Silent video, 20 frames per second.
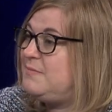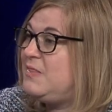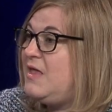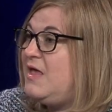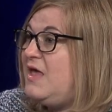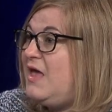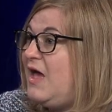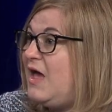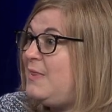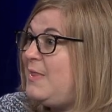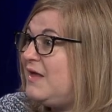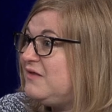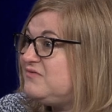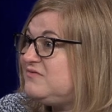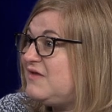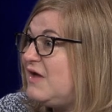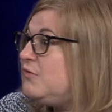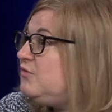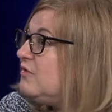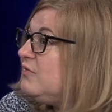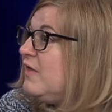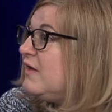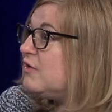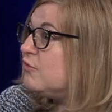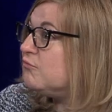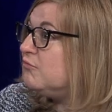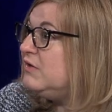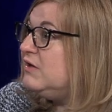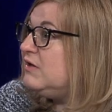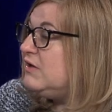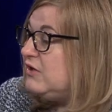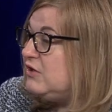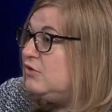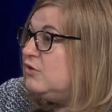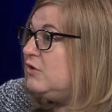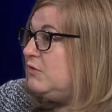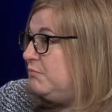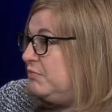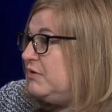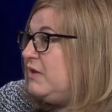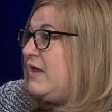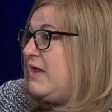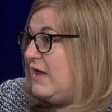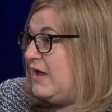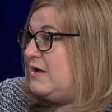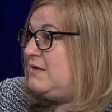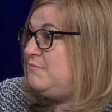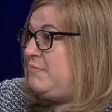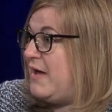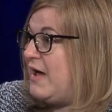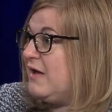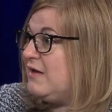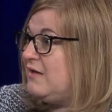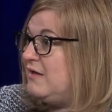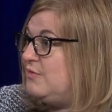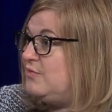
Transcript: Mm-hmm. And that sounded like a really good plan back mm-hmm.